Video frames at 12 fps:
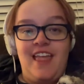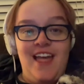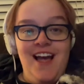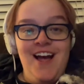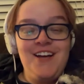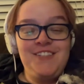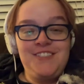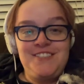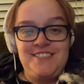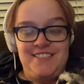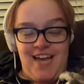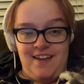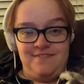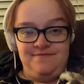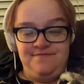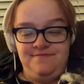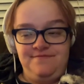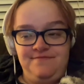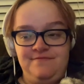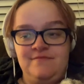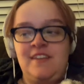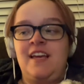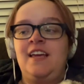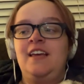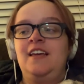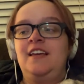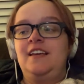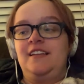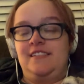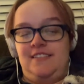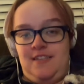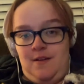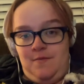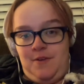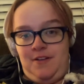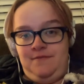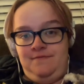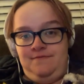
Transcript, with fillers: 110 is the number.